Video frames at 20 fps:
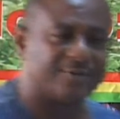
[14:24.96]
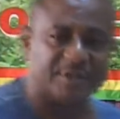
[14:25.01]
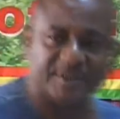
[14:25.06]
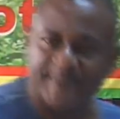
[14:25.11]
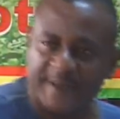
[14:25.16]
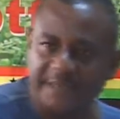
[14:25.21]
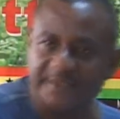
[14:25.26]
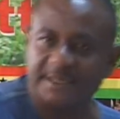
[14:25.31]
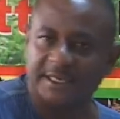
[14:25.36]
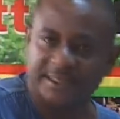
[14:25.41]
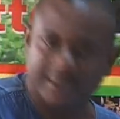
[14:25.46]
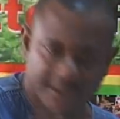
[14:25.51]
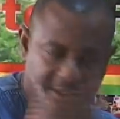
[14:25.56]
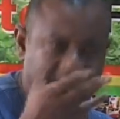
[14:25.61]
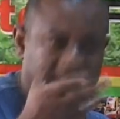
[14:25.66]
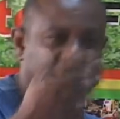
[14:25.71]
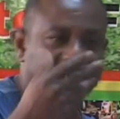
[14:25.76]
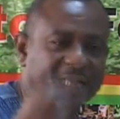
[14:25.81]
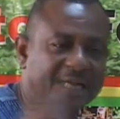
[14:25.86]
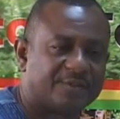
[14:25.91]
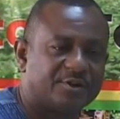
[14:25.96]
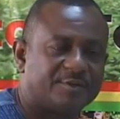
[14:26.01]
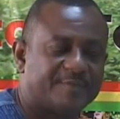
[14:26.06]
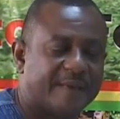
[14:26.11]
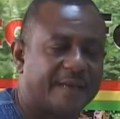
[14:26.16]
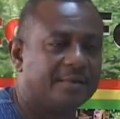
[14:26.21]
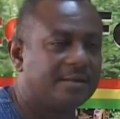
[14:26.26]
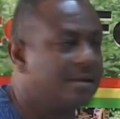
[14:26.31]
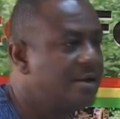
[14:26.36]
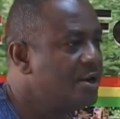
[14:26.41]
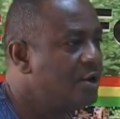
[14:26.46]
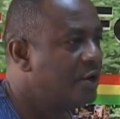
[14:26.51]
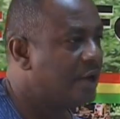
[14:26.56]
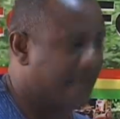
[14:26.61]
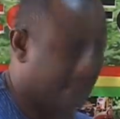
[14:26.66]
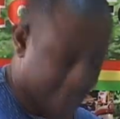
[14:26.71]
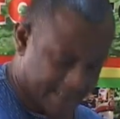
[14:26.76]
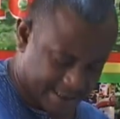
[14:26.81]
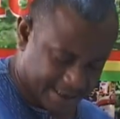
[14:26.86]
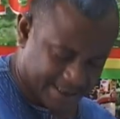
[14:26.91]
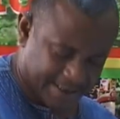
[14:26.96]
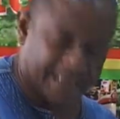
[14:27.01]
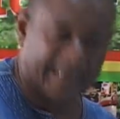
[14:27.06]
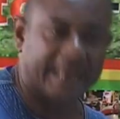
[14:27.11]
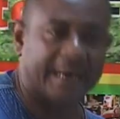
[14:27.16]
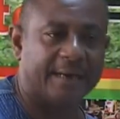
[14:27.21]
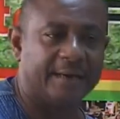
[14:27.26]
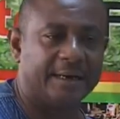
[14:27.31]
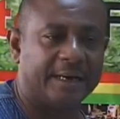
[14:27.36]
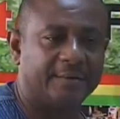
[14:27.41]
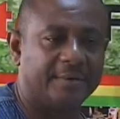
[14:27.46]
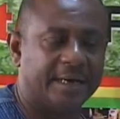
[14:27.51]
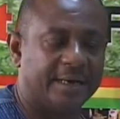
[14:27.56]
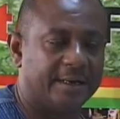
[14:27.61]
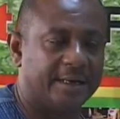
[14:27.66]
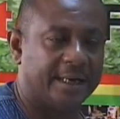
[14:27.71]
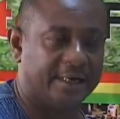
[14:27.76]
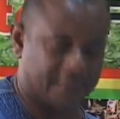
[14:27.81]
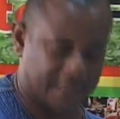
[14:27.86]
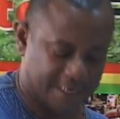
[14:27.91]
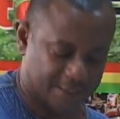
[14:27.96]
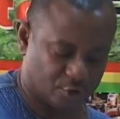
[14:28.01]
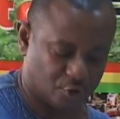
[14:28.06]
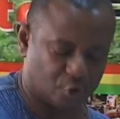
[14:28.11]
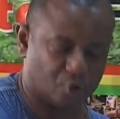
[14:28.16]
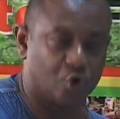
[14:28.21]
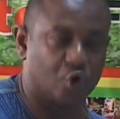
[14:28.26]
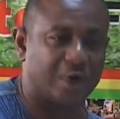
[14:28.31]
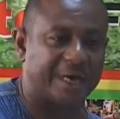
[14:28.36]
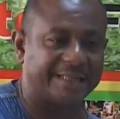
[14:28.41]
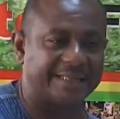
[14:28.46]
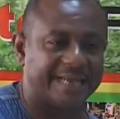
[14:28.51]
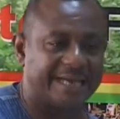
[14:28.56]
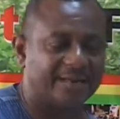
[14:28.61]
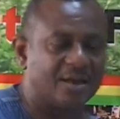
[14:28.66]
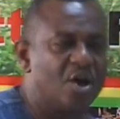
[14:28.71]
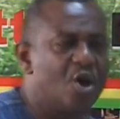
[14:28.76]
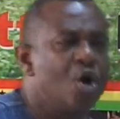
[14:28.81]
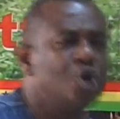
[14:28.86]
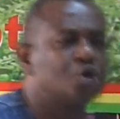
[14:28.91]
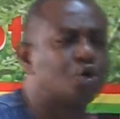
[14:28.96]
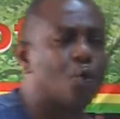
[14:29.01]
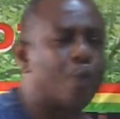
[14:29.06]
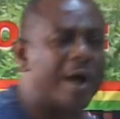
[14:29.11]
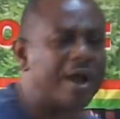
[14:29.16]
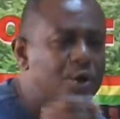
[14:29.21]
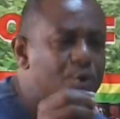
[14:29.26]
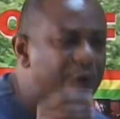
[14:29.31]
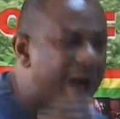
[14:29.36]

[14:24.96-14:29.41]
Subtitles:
respect, to look at that. So when you